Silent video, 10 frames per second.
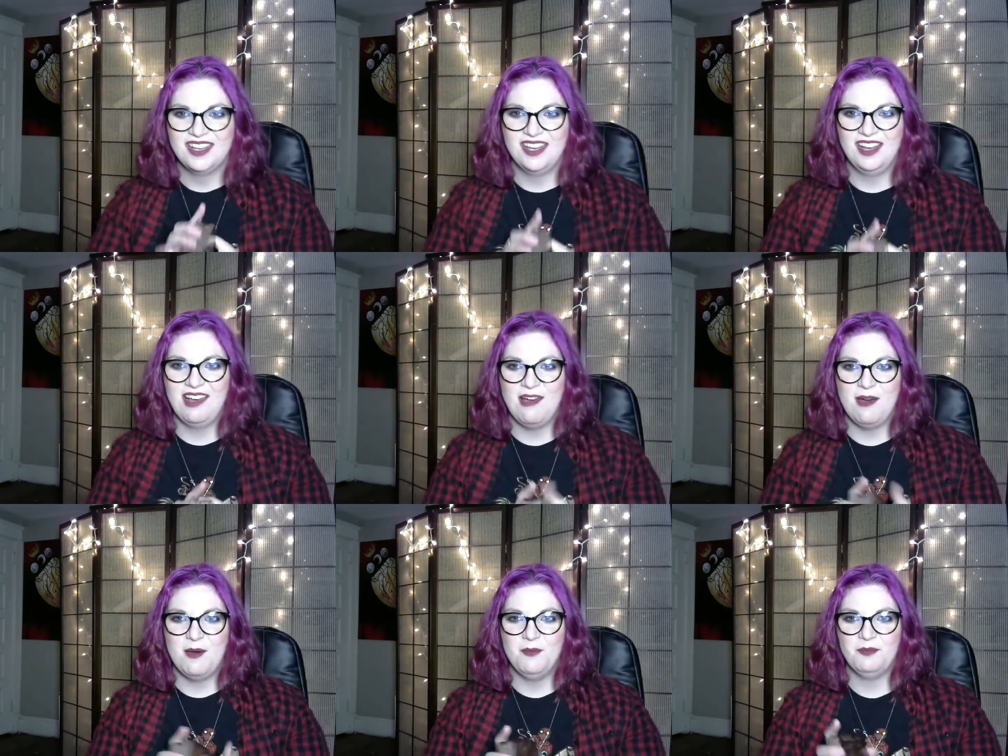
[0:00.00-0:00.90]

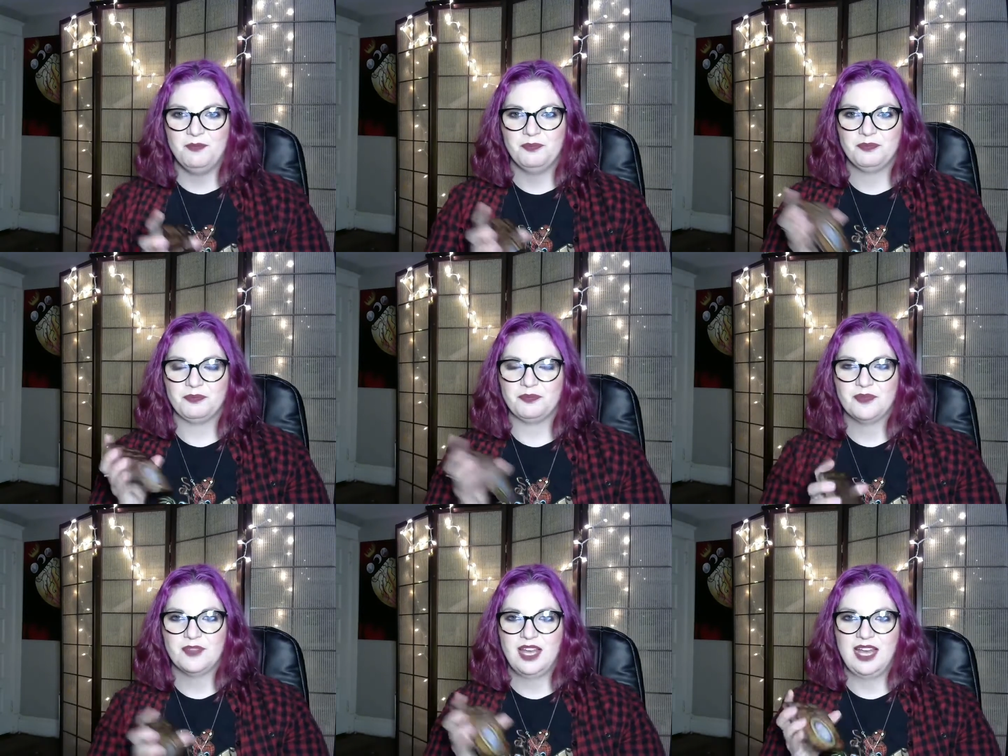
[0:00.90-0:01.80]

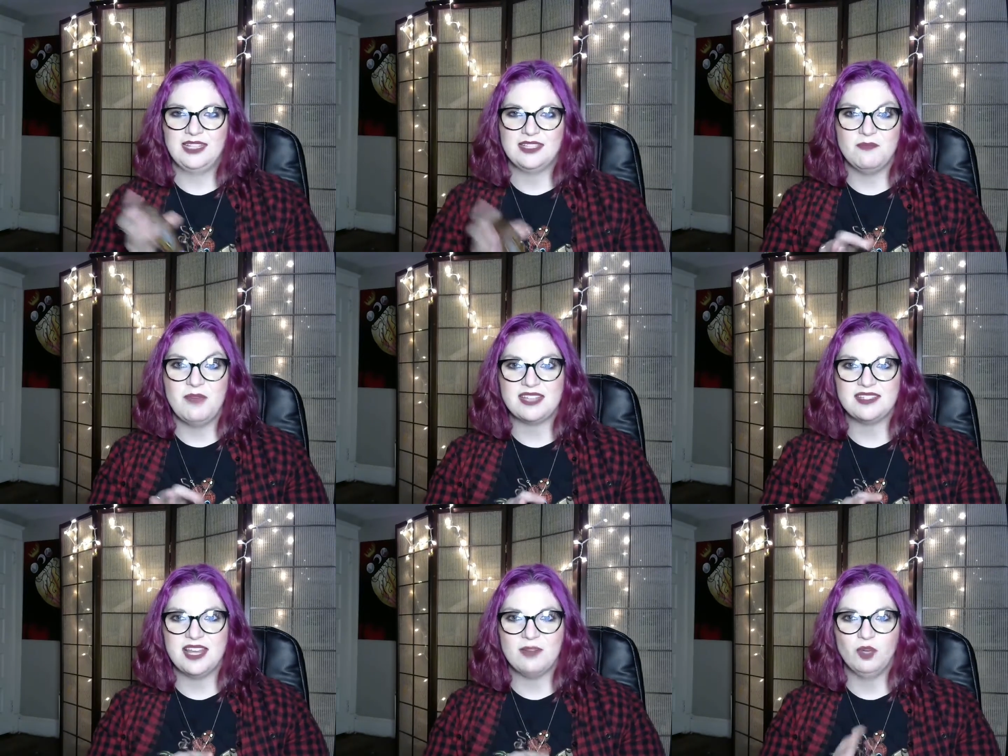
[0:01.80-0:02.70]
Hides the mess
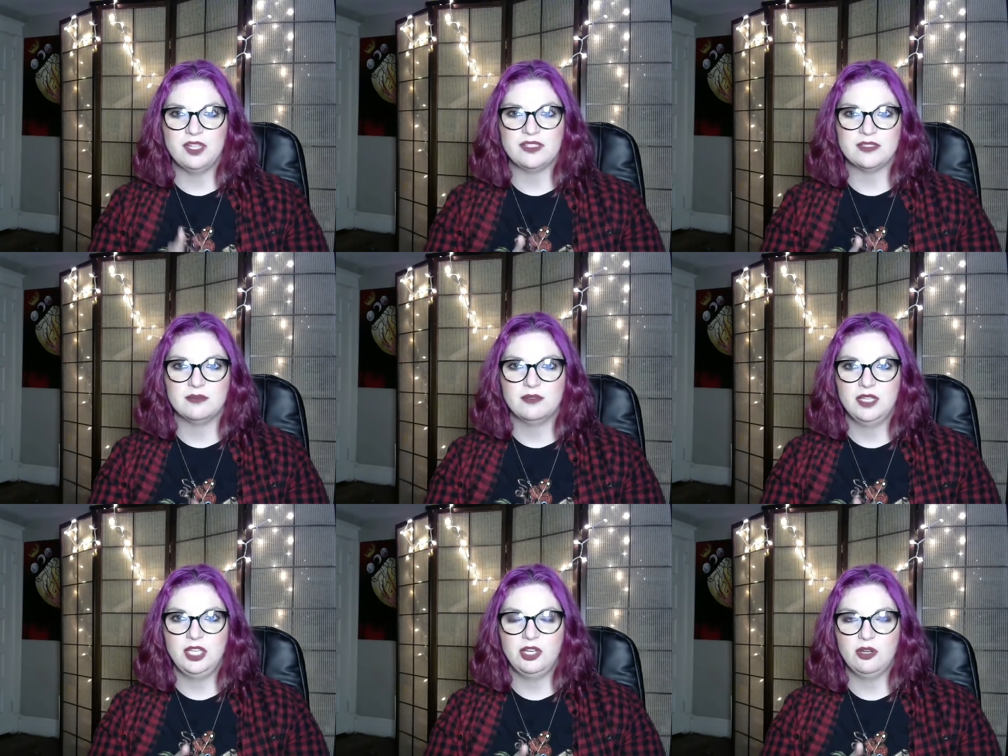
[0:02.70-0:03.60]
that was,
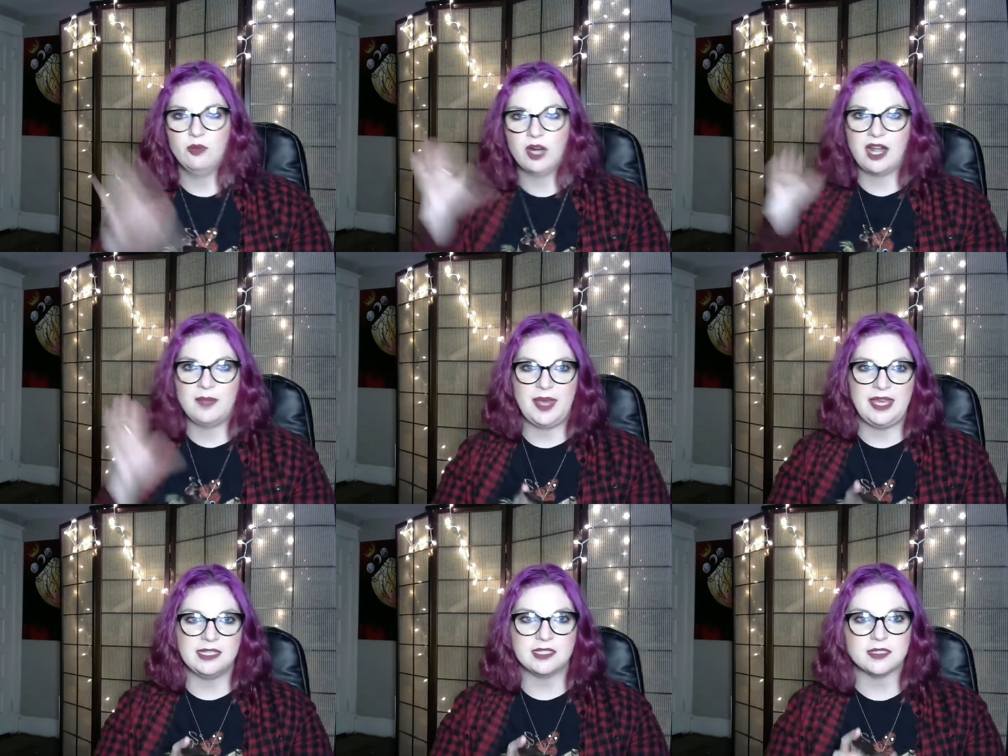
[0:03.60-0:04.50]
where I
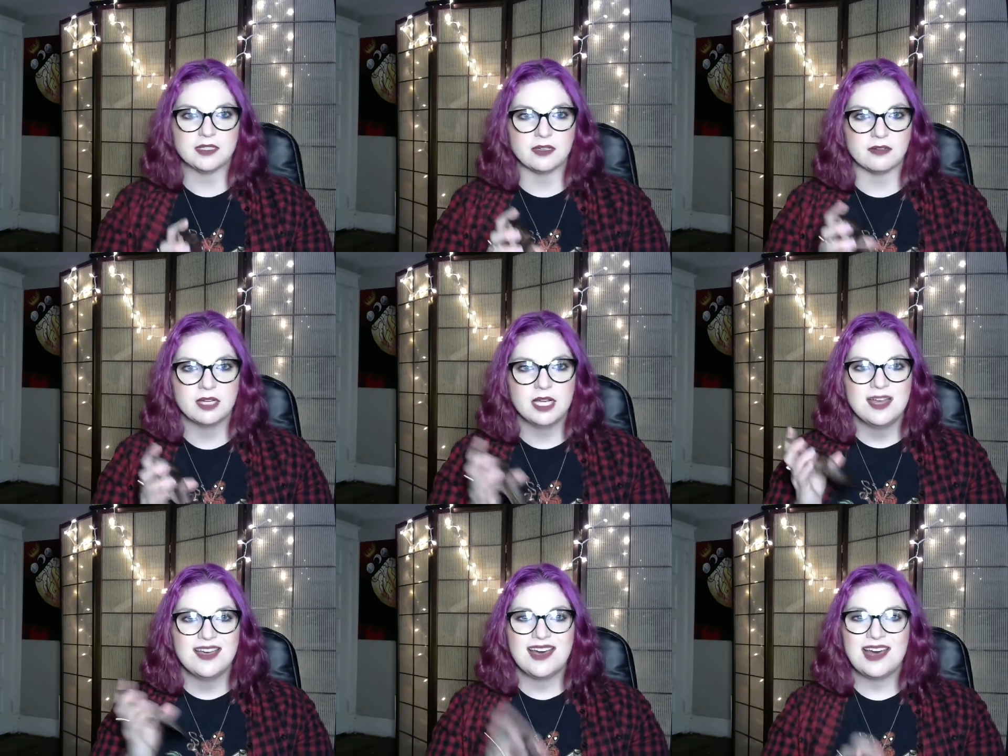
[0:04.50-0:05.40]
paint. So
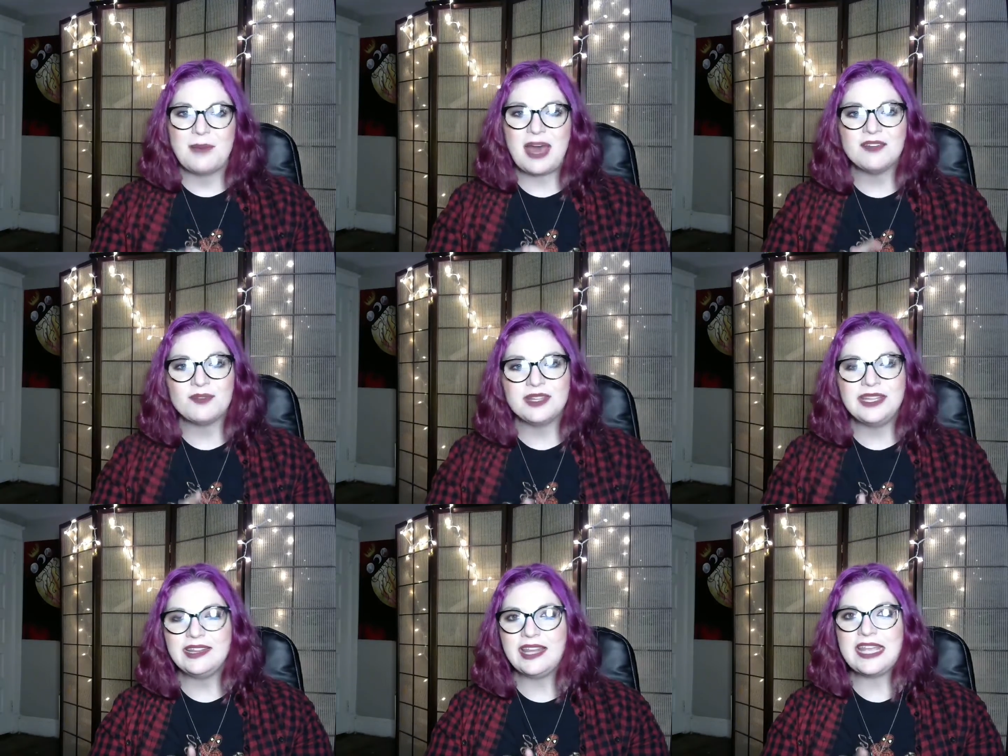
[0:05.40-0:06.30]
I
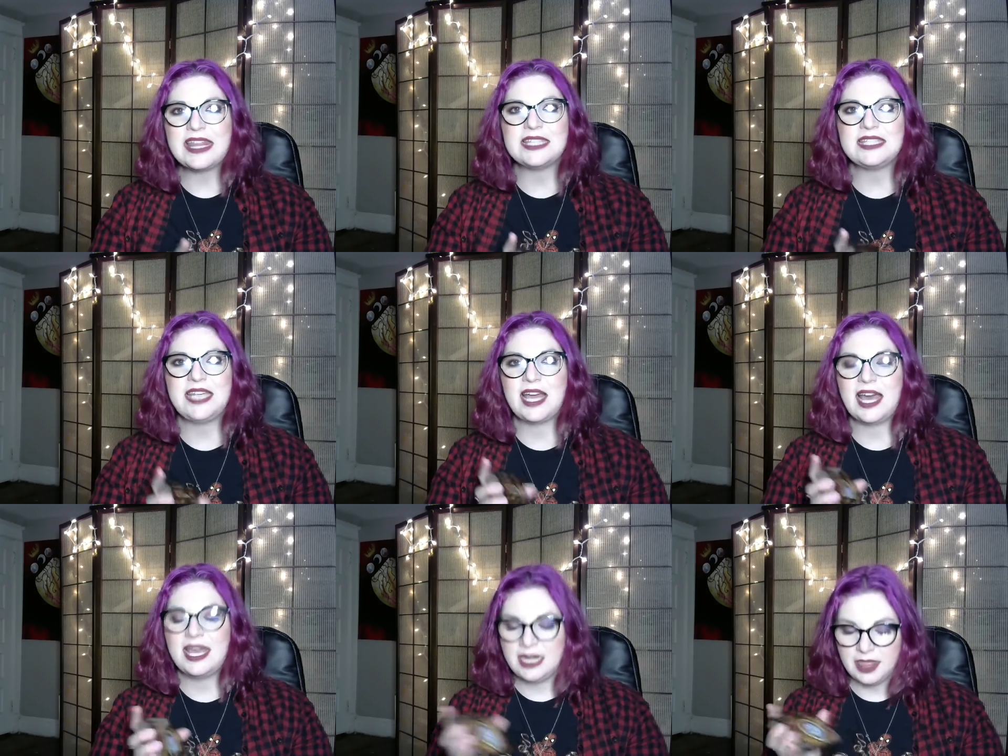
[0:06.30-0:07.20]
really like this deck.
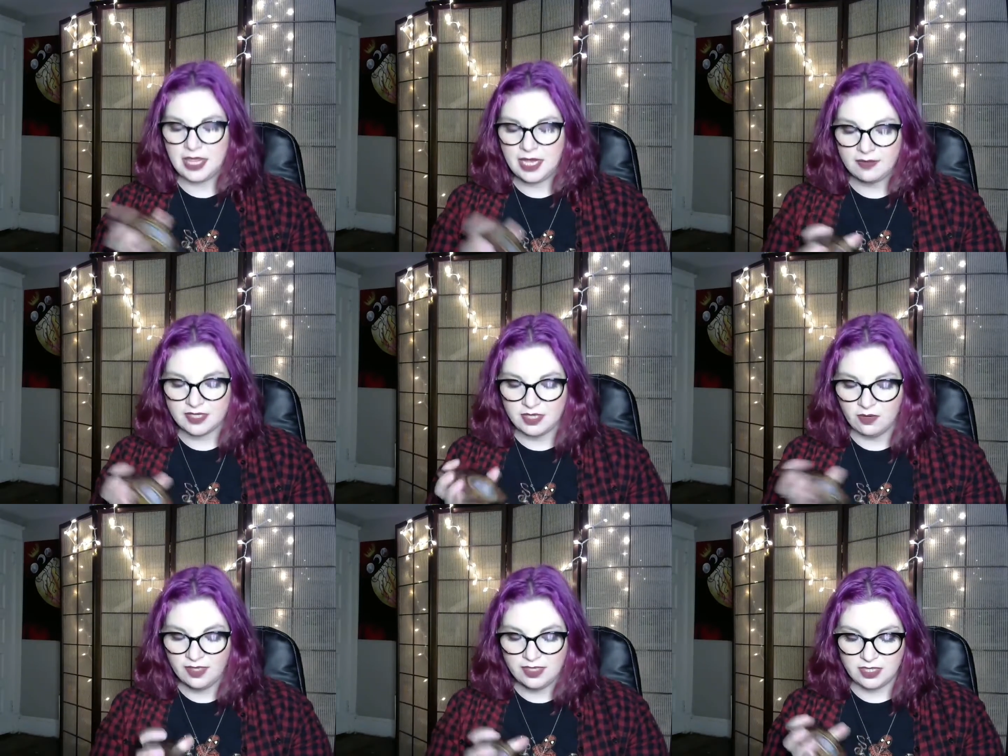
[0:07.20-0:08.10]
I didn't think I was
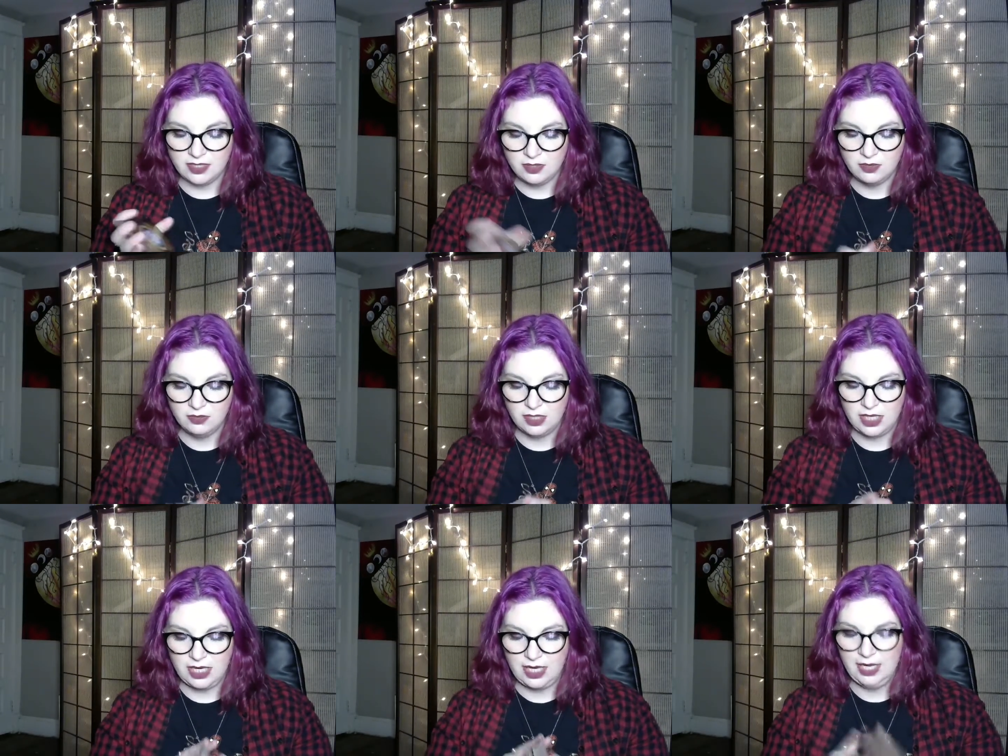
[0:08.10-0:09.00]
going to.
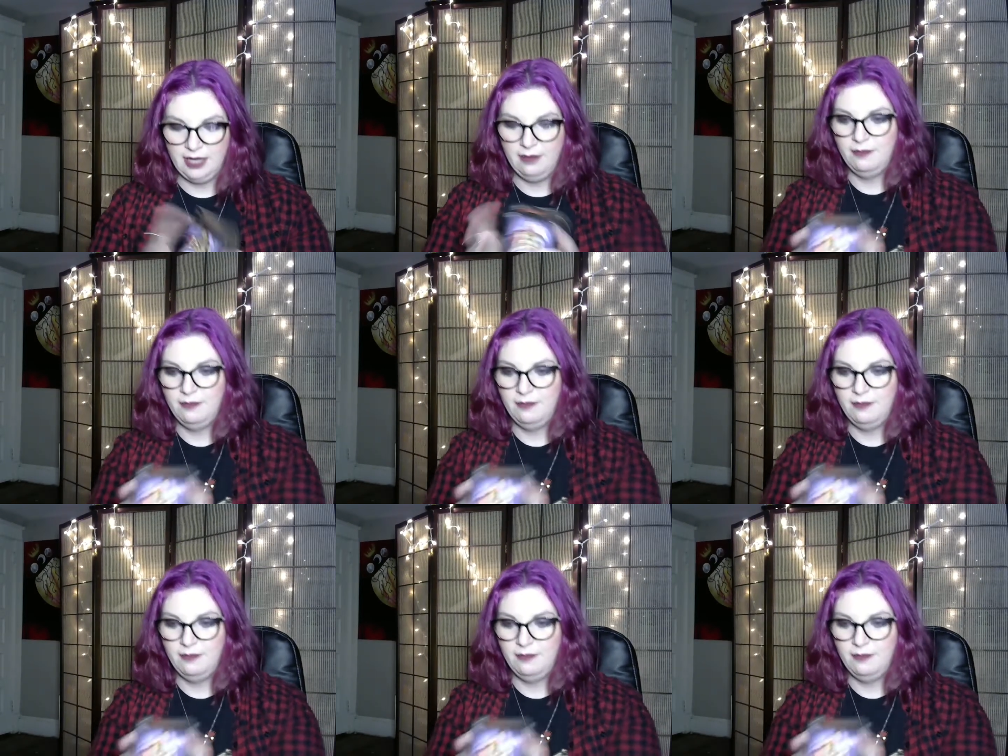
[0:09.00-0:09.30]
I